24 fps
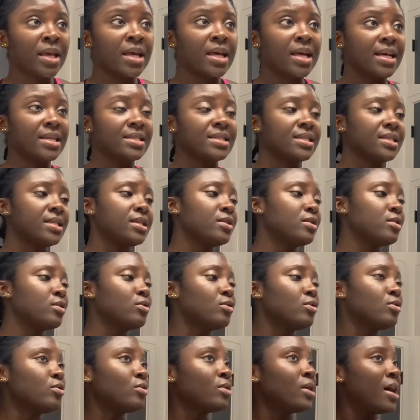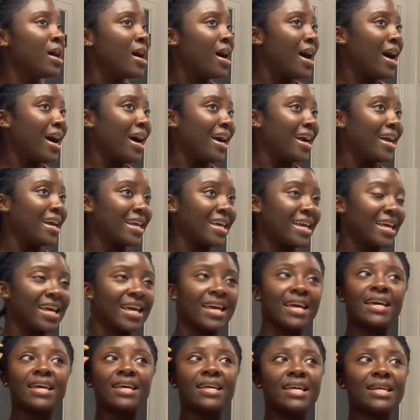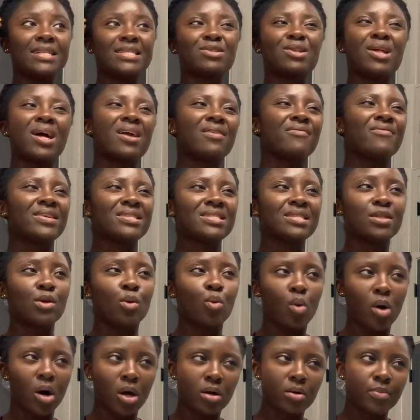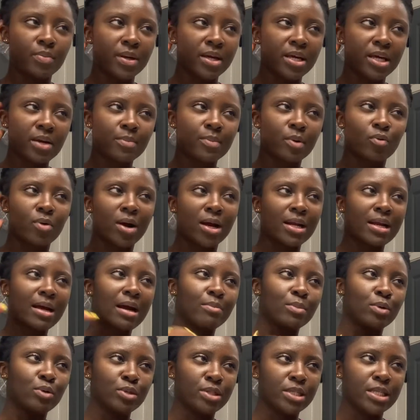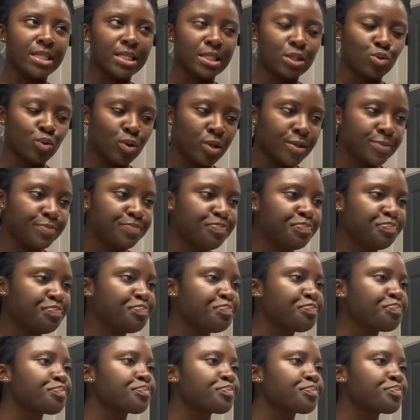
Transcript: until I invest in the water pick, but right now I'm using this one.